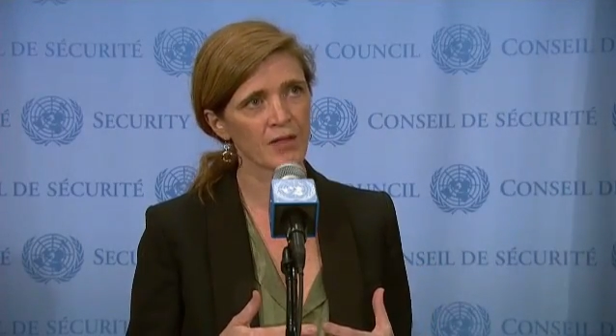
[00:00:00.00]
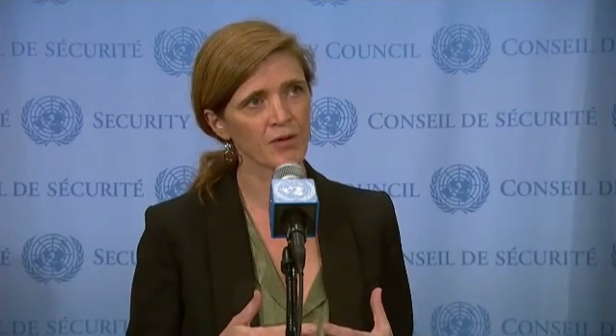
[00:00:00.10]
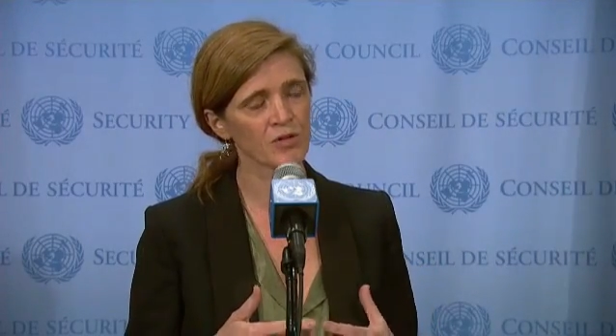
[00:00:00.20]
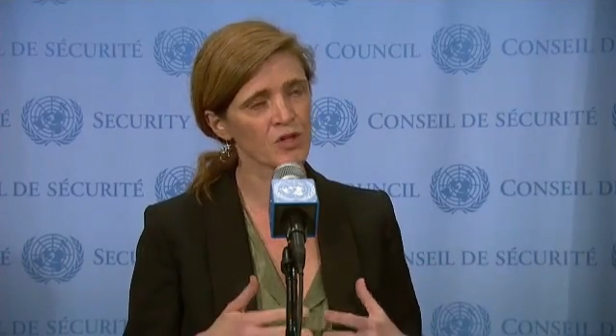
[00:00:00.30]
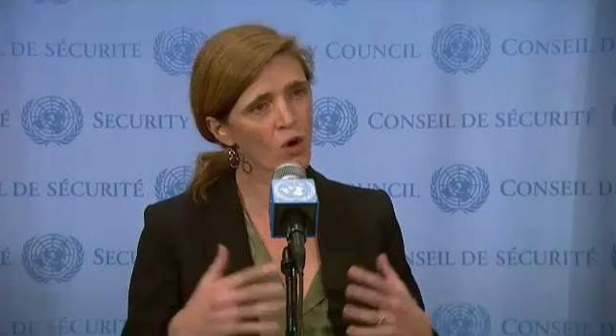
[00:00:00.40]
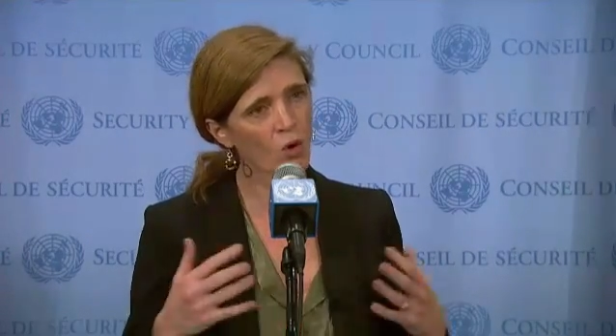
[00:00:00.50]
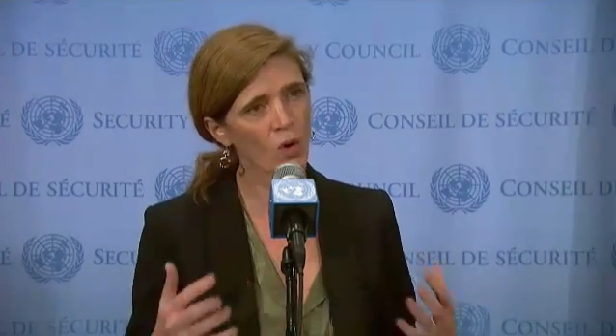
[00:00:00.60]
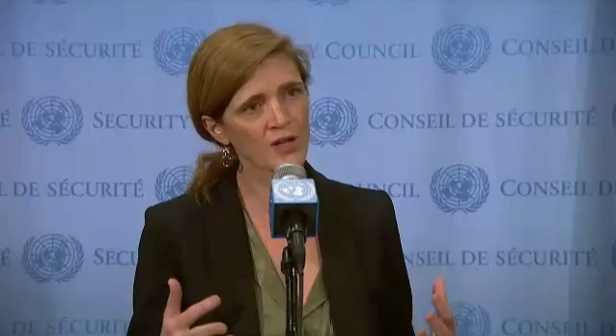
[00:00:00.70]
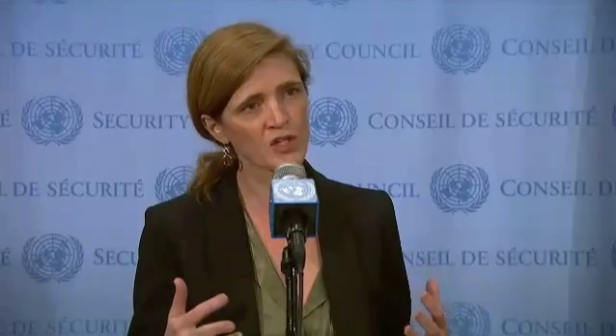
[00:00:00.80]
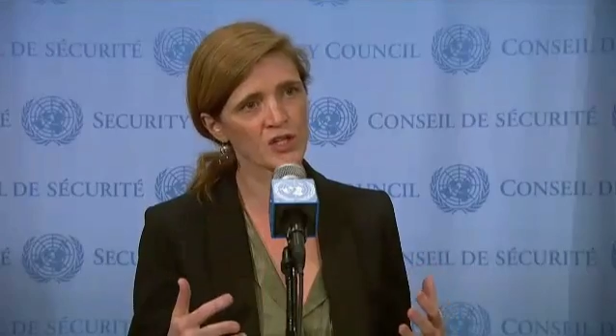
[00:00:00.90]
There is no
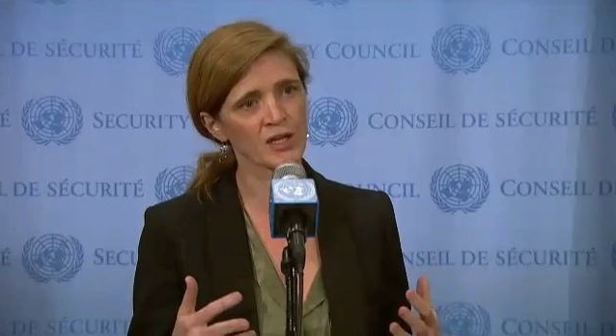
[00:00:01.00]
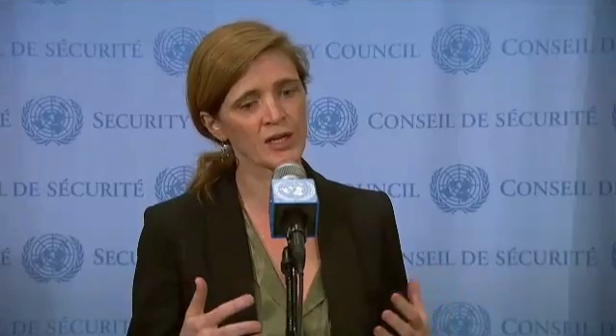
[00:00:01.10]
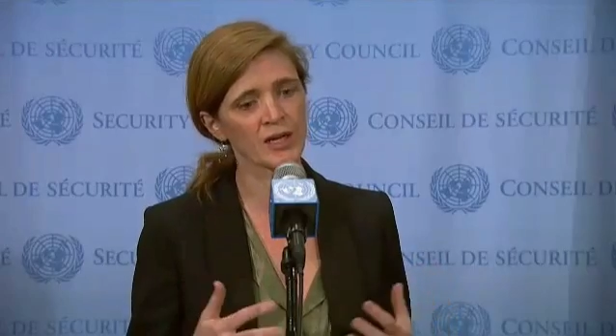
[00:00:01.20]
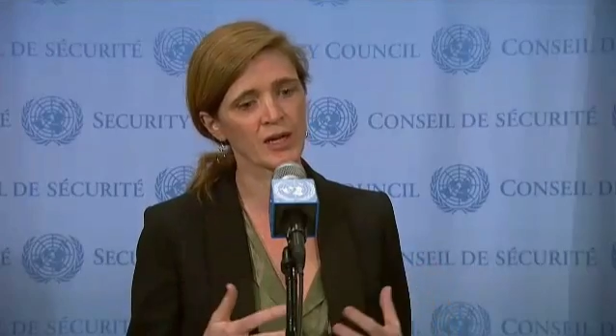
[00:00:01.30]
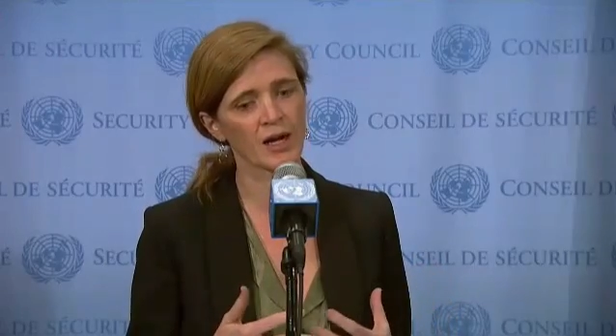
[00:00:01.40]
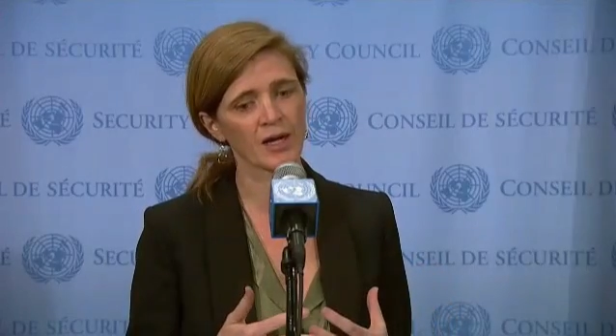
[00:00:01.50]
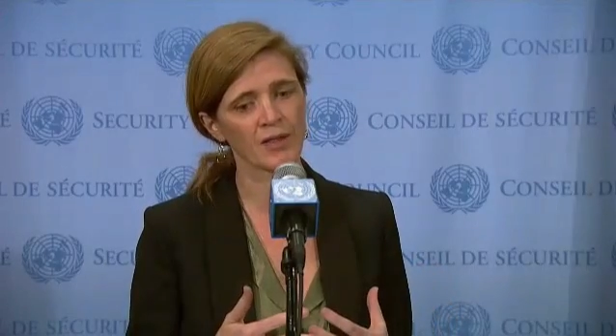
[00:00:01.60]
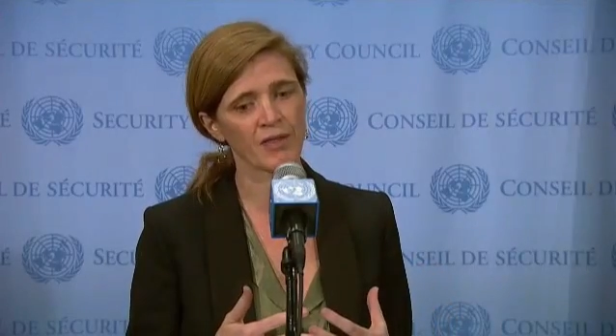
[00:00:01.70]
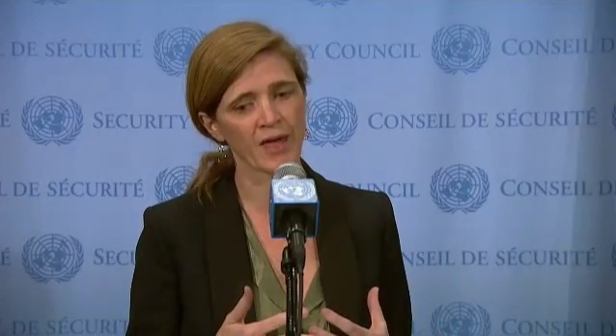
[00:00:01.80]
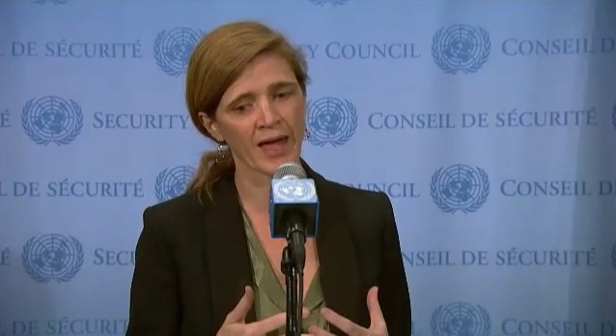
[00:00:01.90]
question
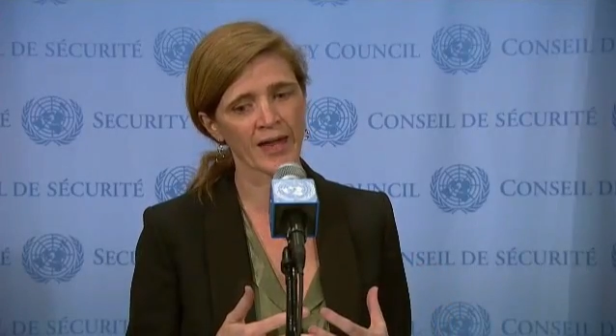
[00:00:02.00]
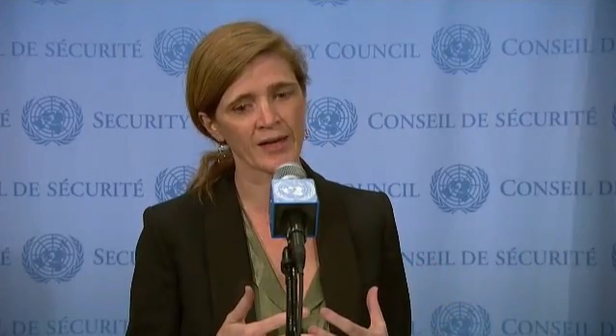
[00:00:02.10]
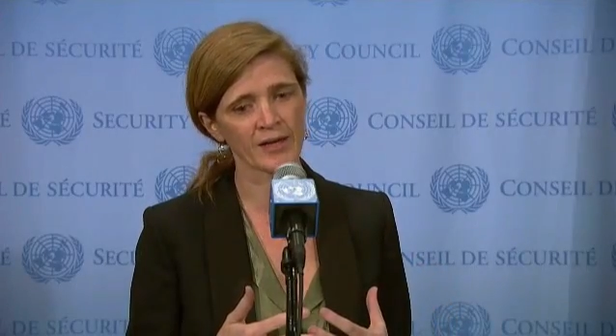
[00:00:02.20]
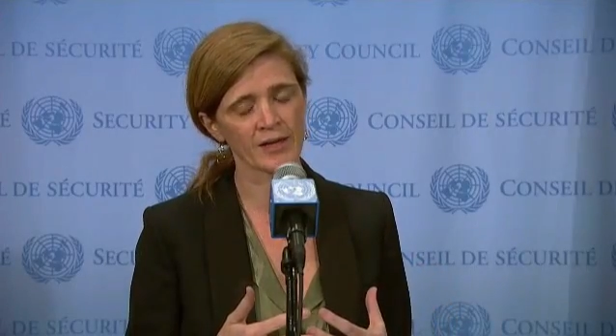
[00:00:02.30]
that